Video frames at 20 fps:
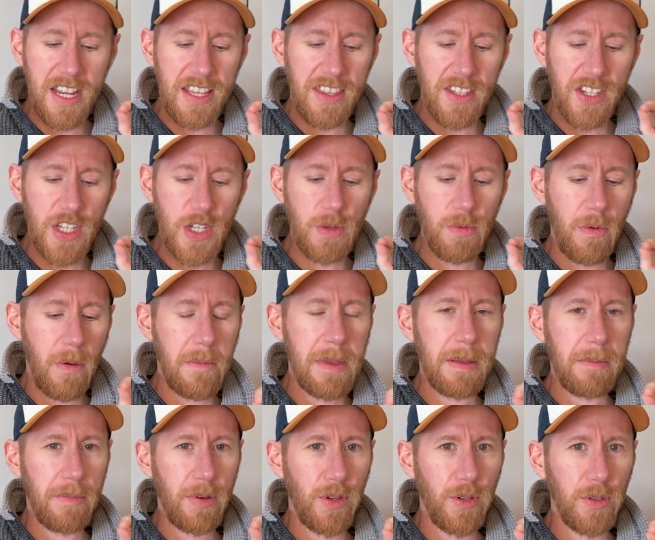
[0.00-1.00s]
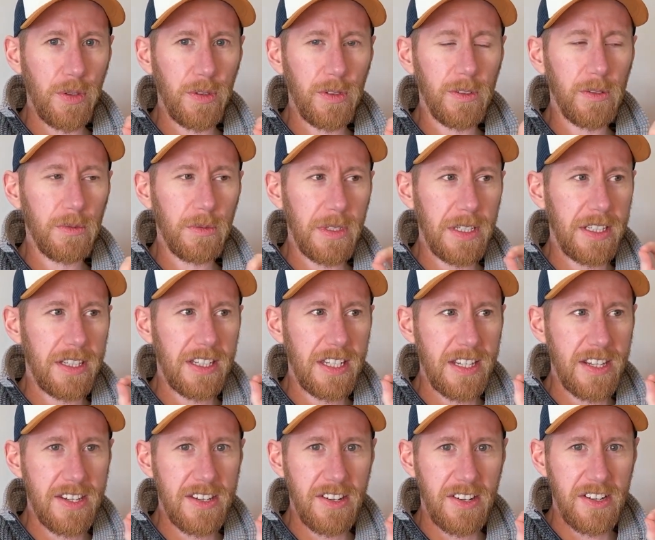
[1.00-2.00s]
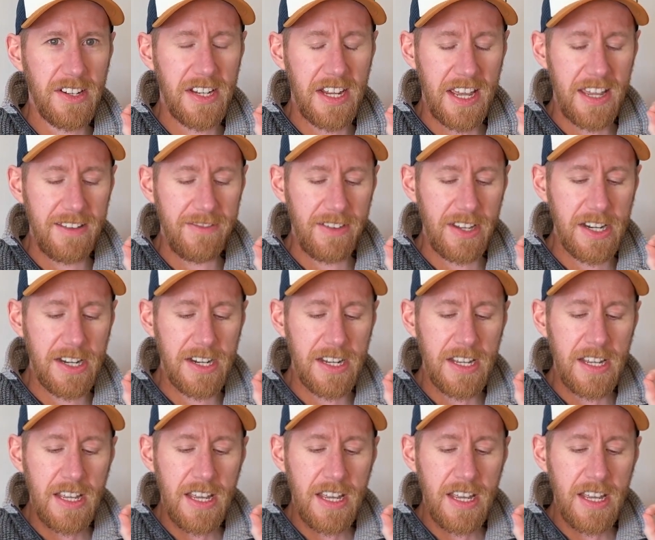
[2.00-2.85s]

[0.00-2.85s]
in the swimming pool with his son David.